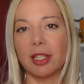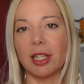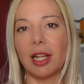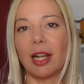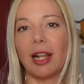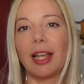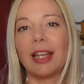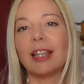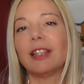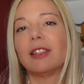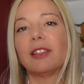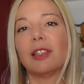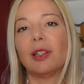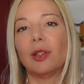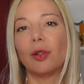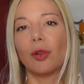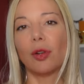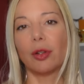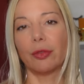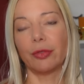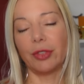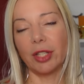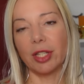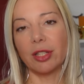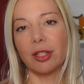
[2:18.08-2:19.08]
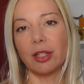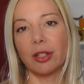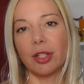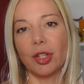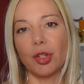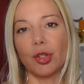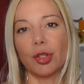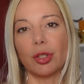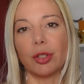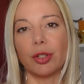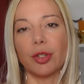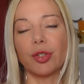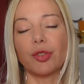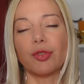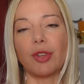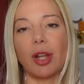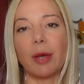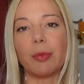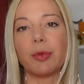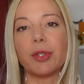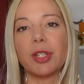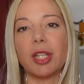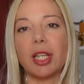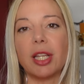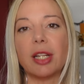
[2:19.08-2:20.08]
I like the look of this additional
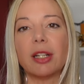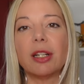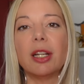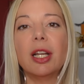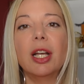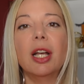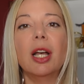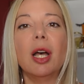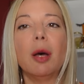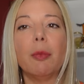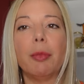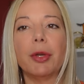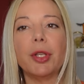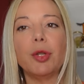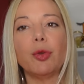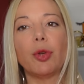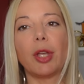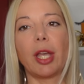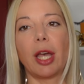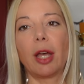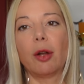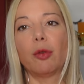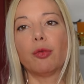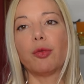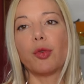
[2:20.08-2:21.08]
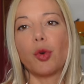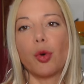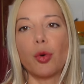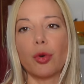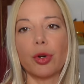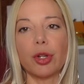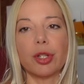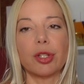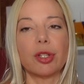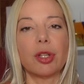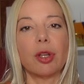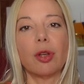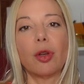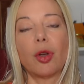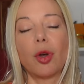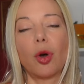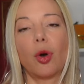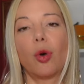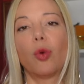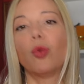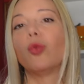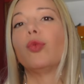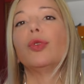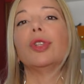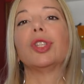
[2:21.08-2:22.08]
straps here, but you can of course
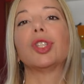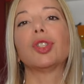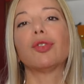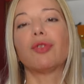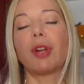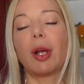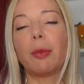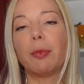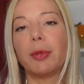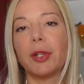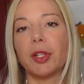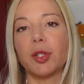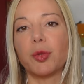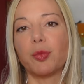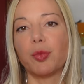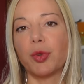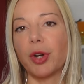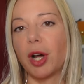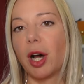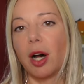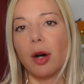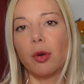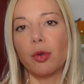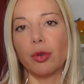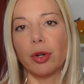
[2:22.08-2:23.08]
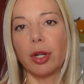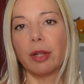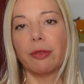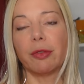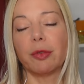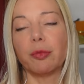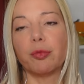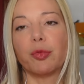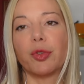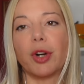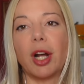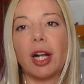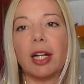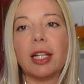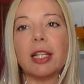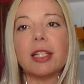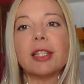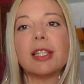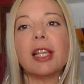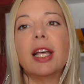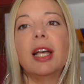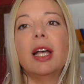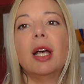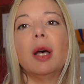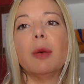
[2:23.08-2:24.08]
go with strapless bra or even
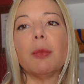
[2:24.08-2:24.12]
braless.